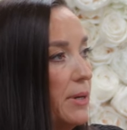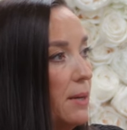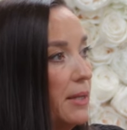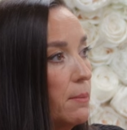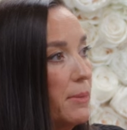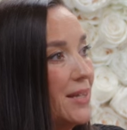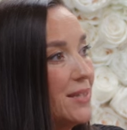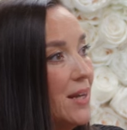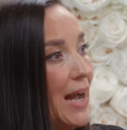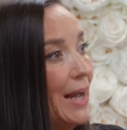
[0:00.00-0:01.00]
But I'd be like, but
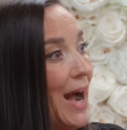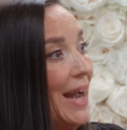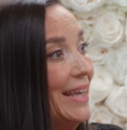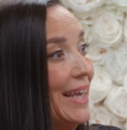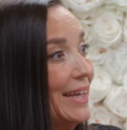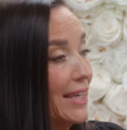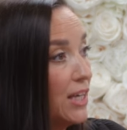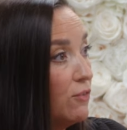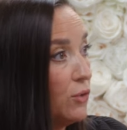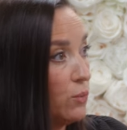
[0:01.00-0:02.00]
that's not, I, I can't
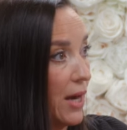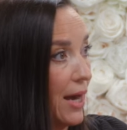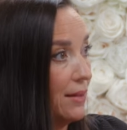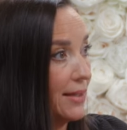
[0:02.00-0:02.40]
give you that.